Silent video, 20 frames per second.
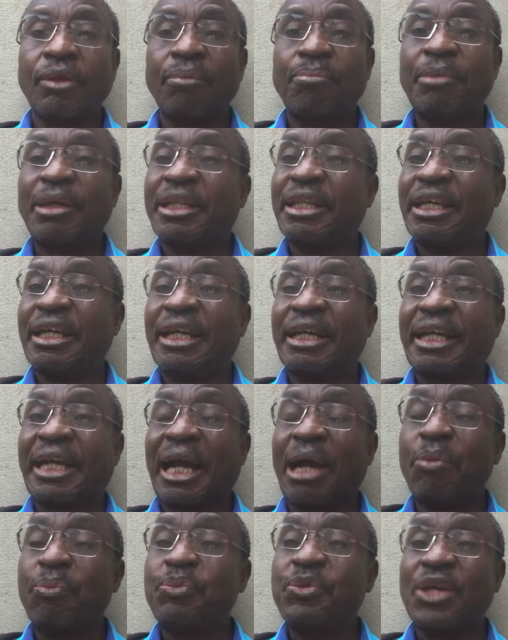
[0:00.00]
but the
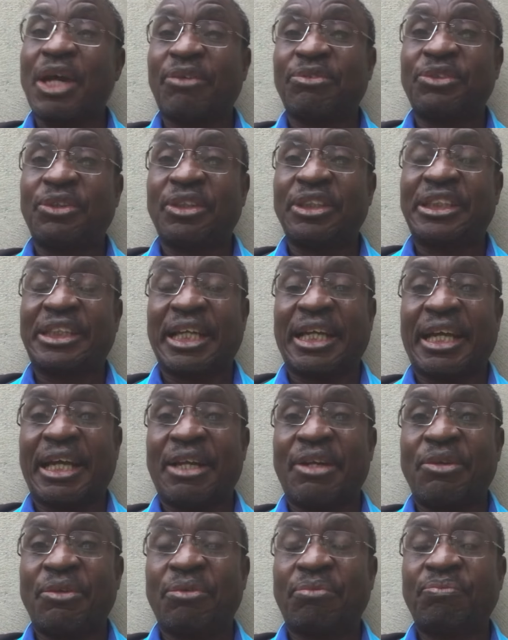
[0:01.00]
cops have not
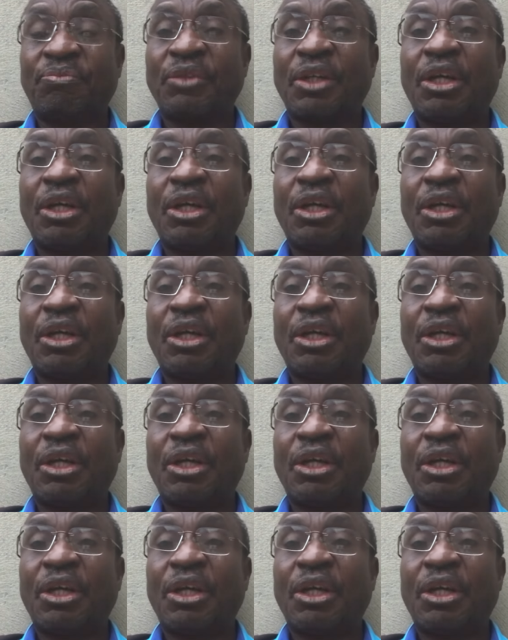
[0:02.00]
taken you.